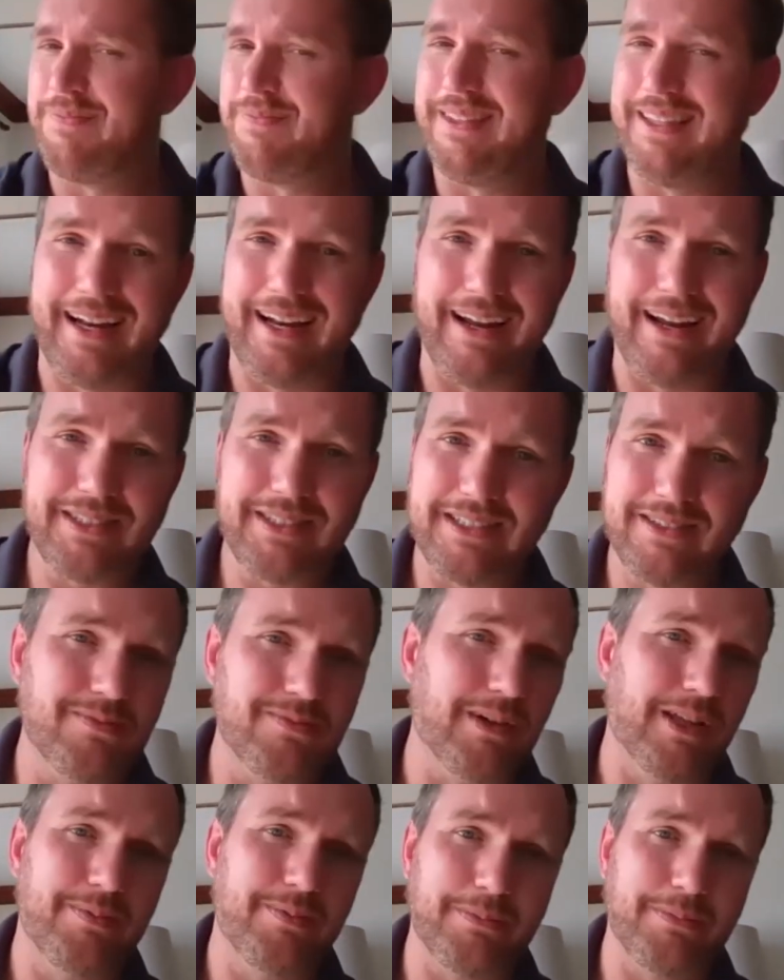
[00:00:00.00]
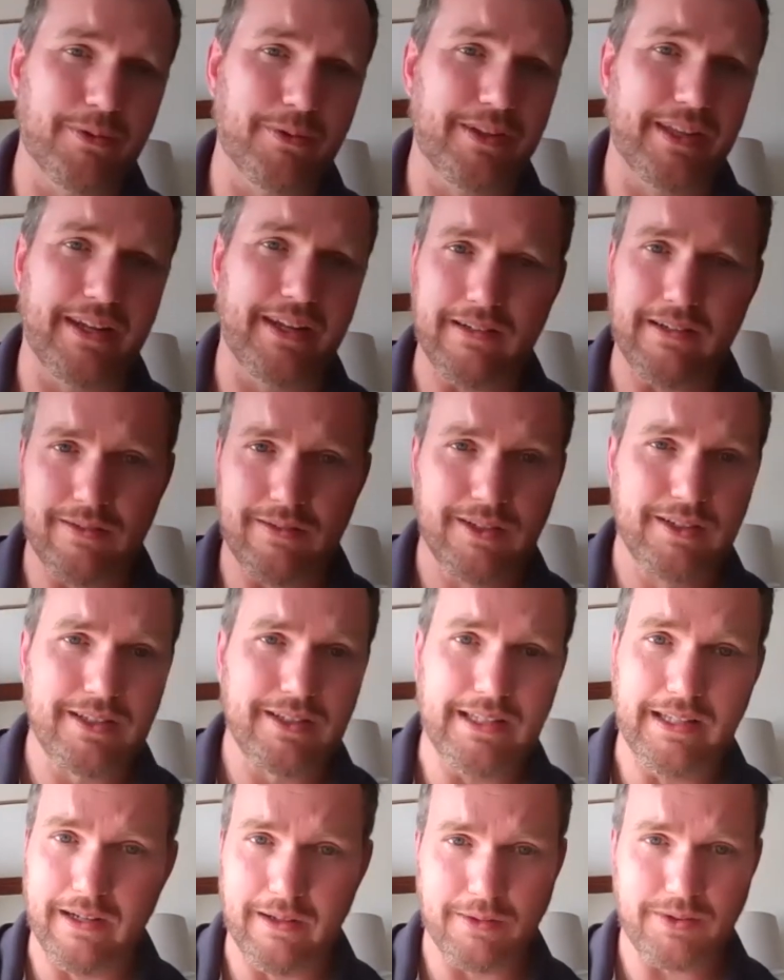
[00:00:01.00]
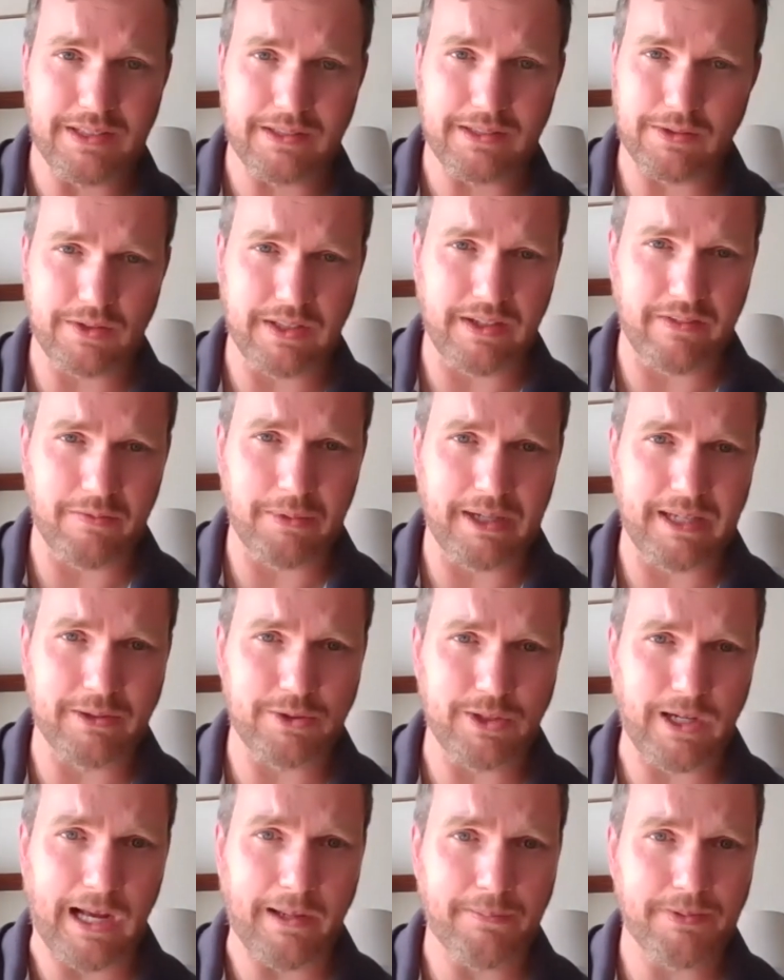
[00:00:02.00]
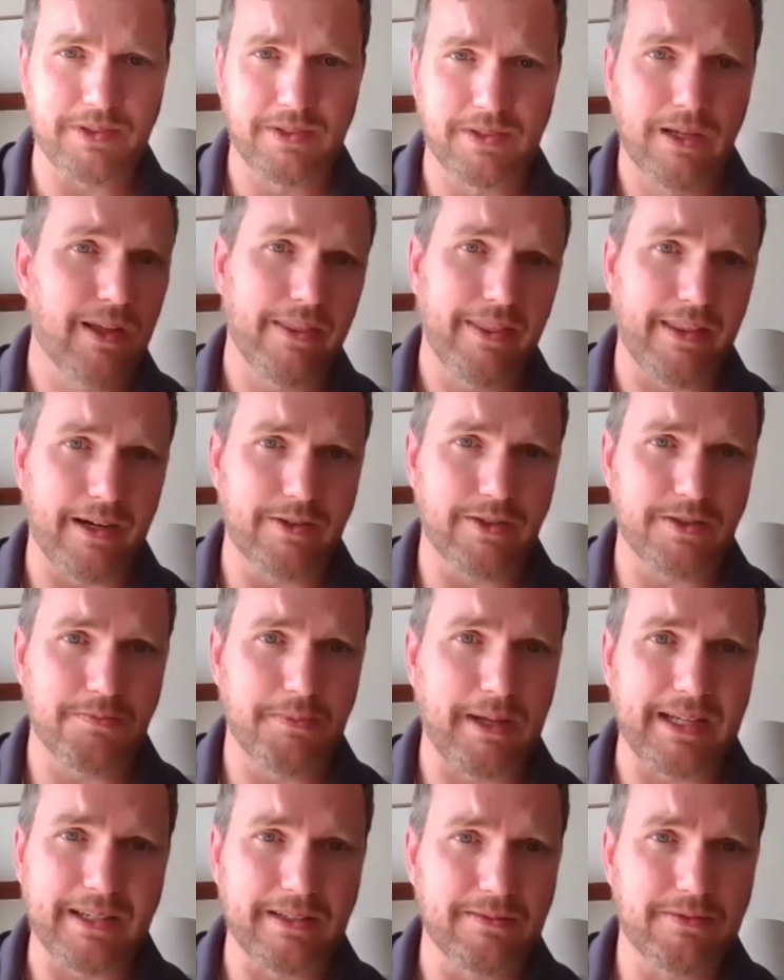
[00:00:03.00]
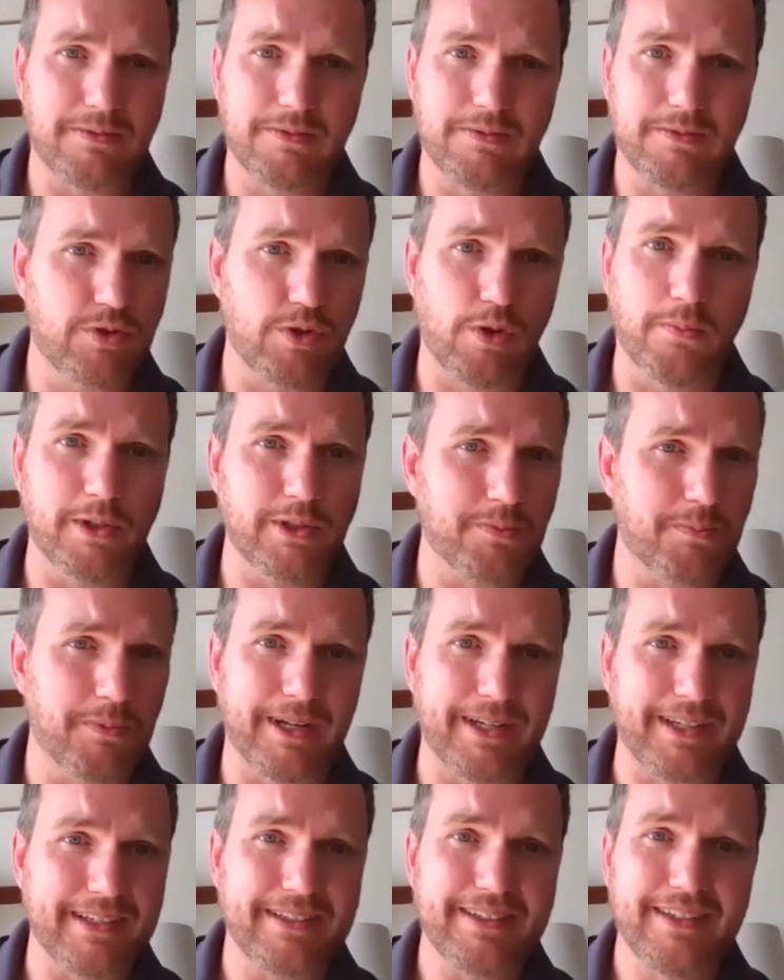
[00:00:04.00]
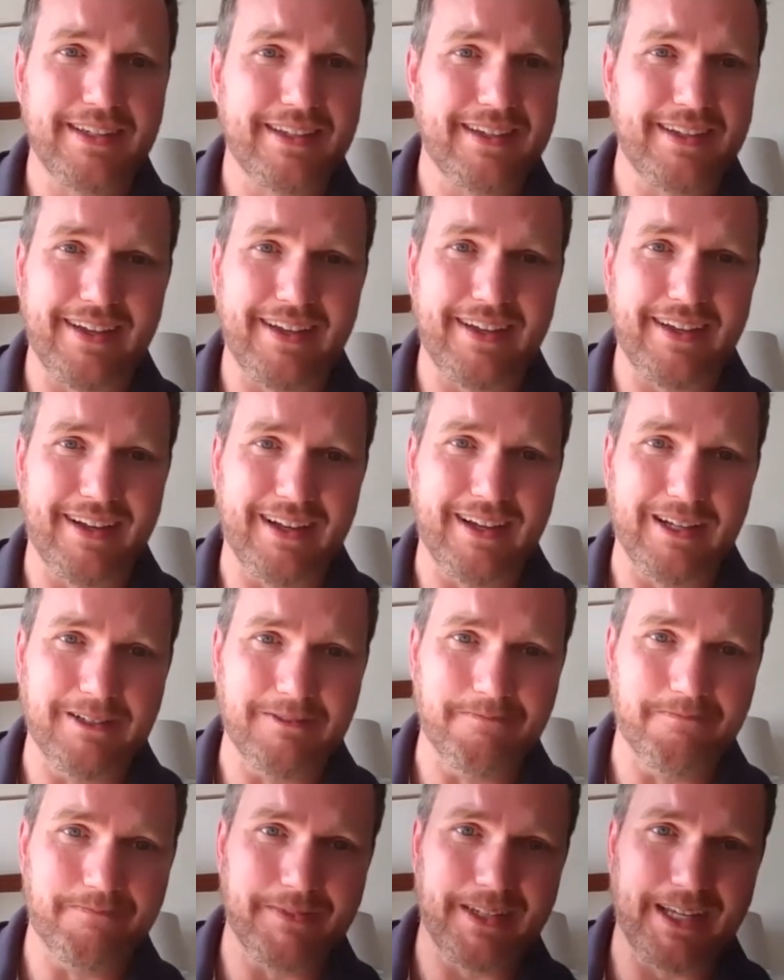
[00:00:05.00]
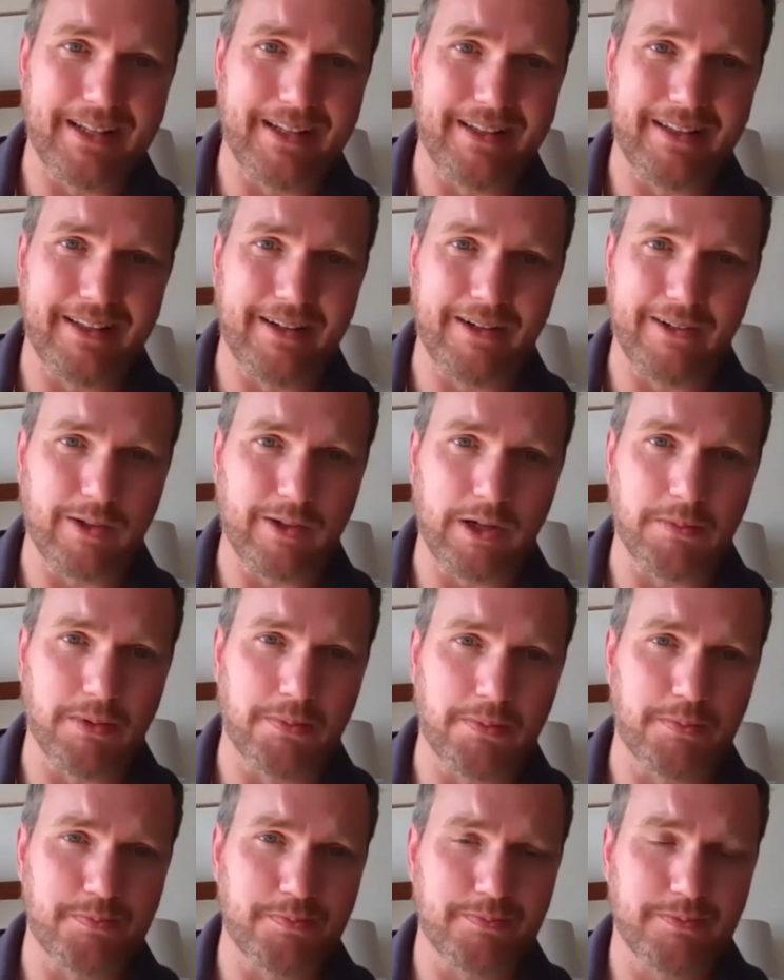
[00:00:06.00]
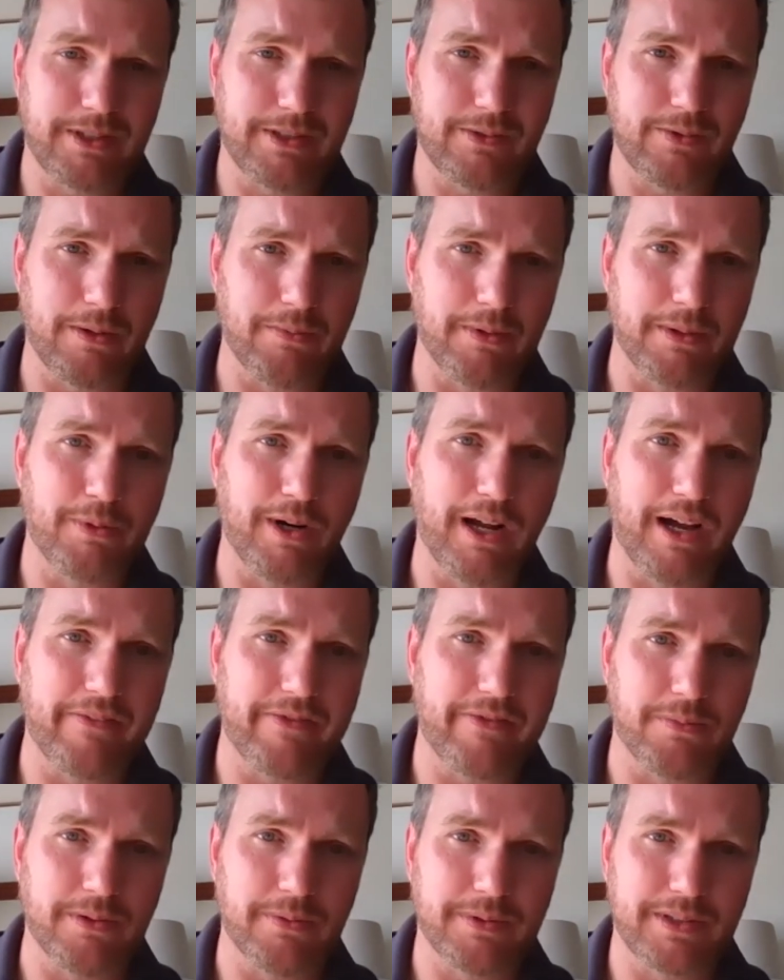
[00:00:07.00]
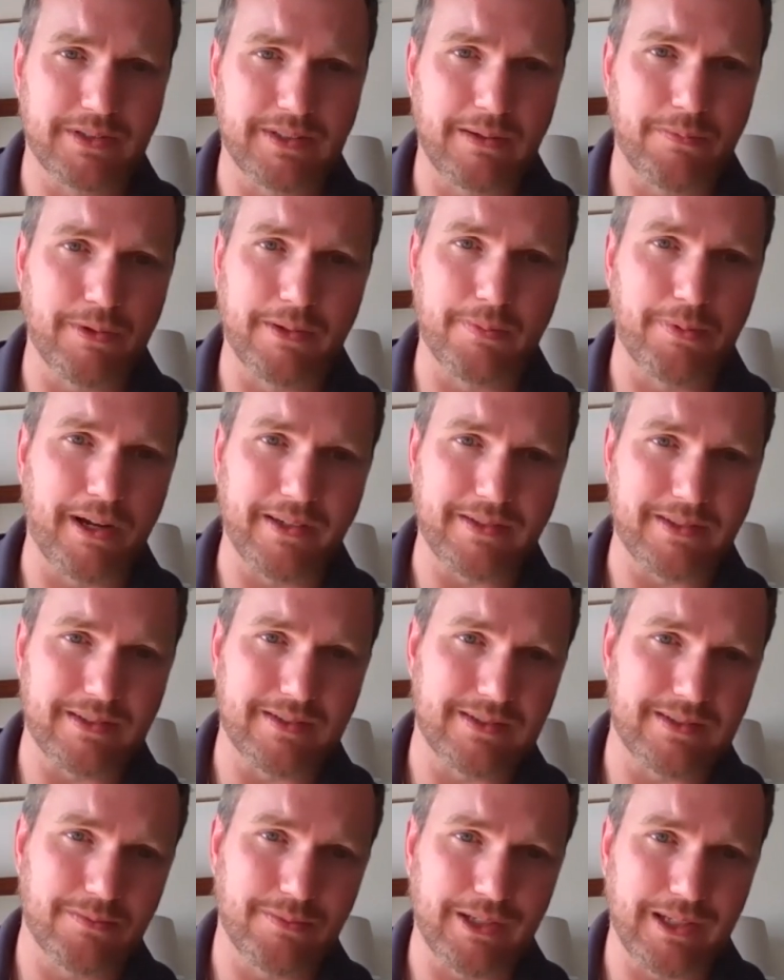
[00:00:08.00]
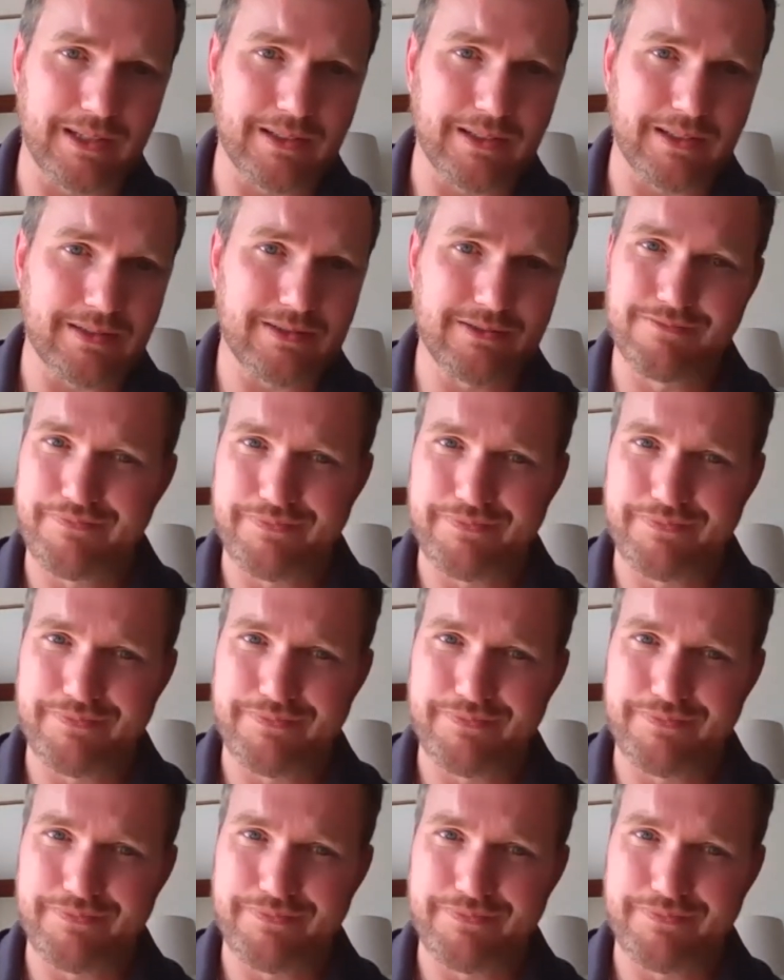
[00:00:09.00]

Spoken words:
And I've seen some other people that are, 6 or 7 man shops that are just making so much money, and they're incredibly profitable because they put the processes in place.